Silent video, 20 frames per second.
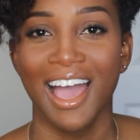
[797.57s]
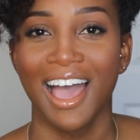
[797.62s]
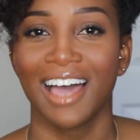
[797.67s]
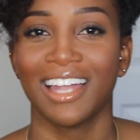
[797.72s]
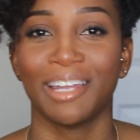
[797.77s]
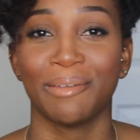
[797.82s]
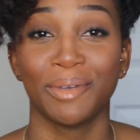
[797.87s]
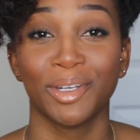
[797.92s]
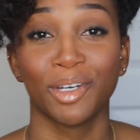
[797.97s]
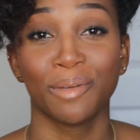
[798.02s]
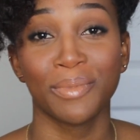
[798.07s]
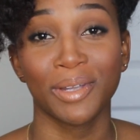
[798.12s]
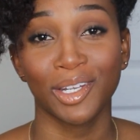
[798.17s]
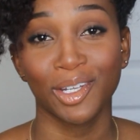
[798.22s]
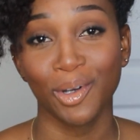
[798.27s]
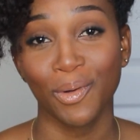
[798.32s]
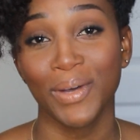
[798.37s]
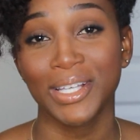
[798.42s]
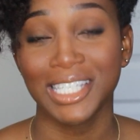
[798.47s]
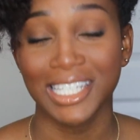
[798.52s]
And let me know
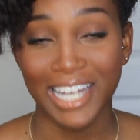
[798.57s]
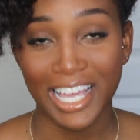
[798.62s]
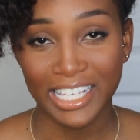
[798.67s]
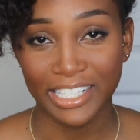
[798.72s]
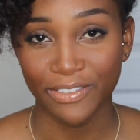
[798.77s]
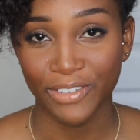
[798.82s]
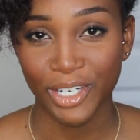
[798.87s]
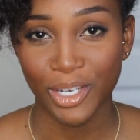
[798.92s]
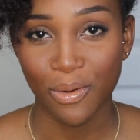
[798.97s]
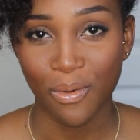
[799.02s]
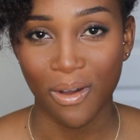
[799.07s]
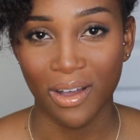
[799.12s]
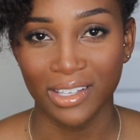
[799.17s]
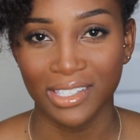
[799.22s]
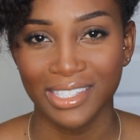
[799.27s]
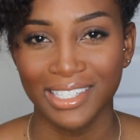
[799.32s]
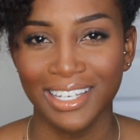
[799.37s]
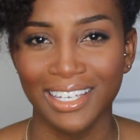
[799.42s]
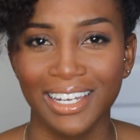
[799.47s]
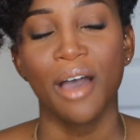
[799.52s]
below what's the next video you want
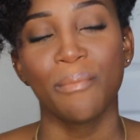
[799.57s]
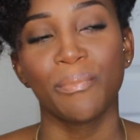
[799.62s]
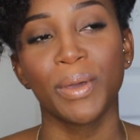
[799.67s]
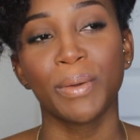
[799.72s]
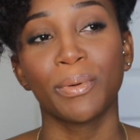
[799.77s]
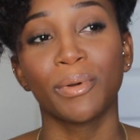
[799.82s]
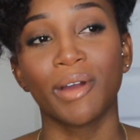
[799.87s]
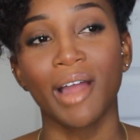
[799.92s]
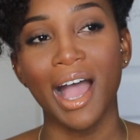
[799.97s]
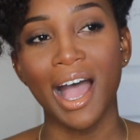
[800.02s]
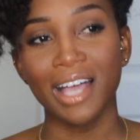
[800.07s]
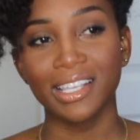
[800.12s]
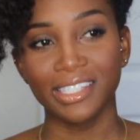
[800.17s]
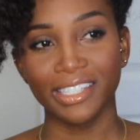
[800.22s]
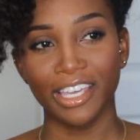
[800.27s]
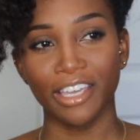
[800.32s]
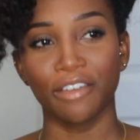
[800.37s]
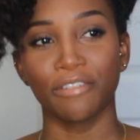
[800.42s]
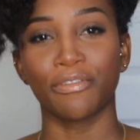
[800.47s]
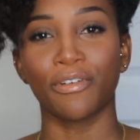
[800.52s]
to see. People are asking